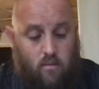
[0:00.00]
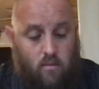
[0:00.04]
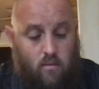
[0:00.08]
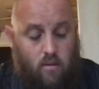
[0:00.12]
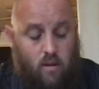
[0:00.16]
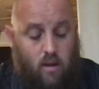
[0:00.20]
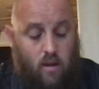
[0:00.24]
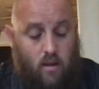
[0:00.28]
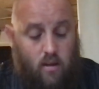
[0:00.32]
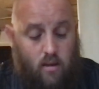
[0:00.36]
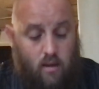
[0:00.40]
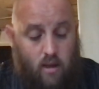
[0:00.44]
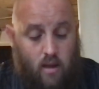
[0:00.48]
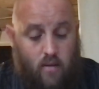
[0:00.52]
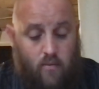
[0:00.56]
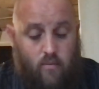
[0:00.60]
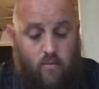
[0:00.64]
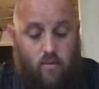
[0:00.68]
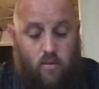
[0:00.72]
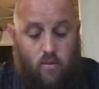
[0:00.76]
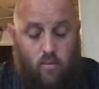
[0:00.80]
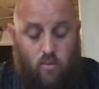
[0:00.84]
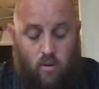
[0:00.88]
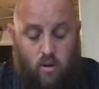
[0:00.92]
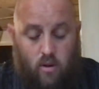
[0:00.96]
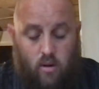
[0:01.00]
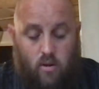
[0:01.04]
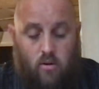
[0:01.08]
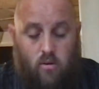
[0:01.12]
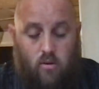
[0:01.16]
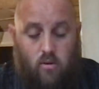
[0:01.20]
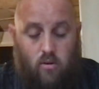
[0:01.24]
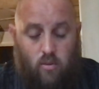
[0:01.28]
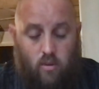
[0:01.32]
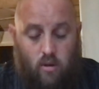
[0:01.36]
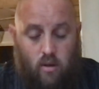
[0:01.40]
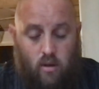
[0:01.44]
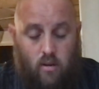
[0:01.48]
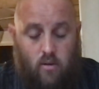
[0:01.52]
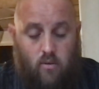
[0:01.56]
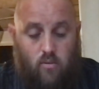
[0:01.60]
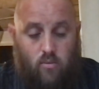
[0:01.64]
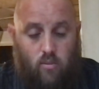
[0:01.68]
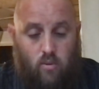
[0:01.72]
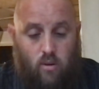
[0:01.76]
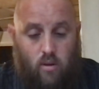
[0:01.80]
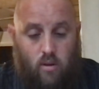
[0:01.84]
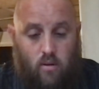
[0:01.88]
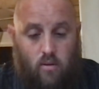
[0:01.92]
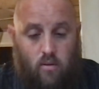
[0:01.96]
I definitely want to do His
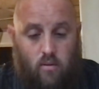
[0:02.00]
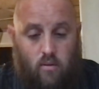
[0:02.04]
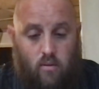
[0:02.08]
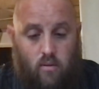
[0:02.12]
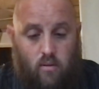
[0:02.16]
will.